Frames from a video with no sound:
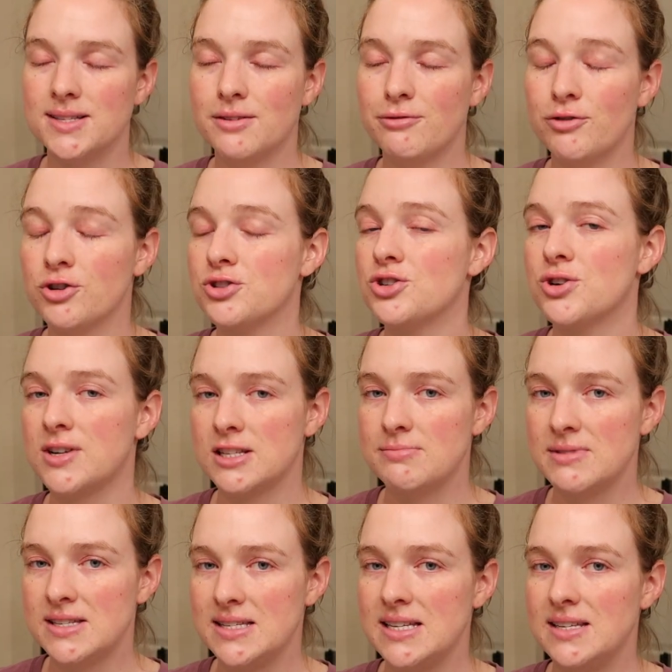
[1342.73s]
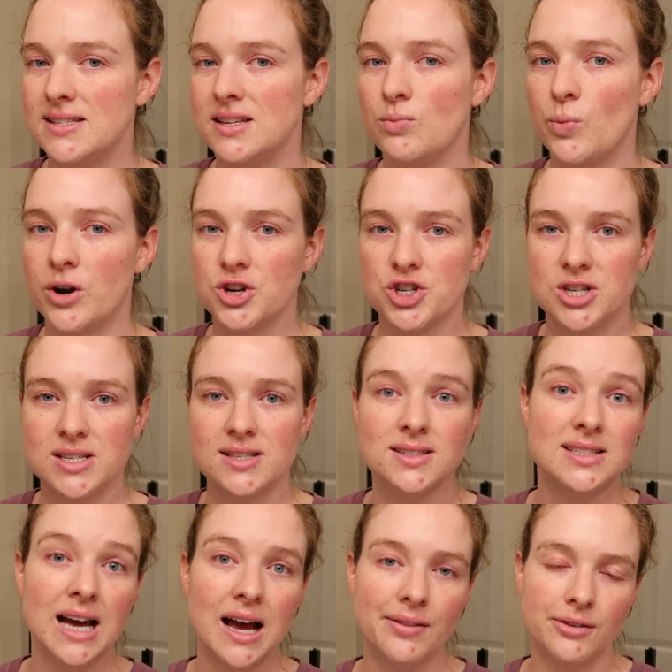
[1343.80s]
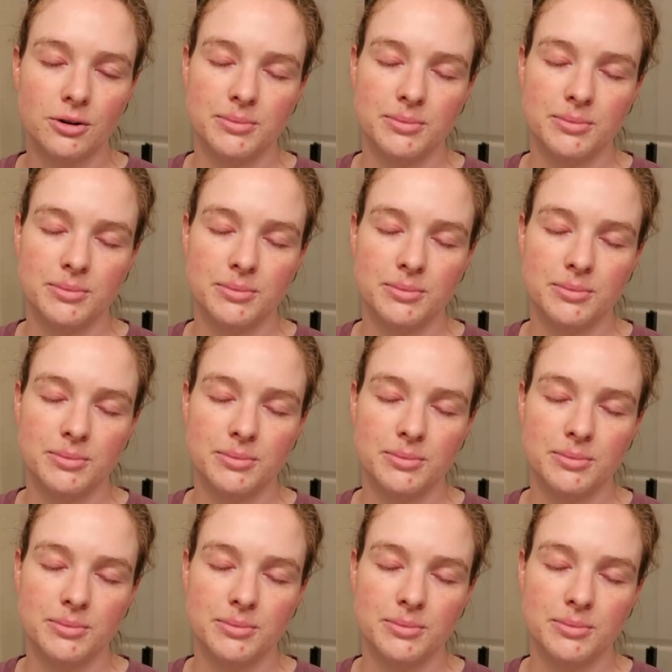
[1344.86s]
first Christmas season where she's a toddler,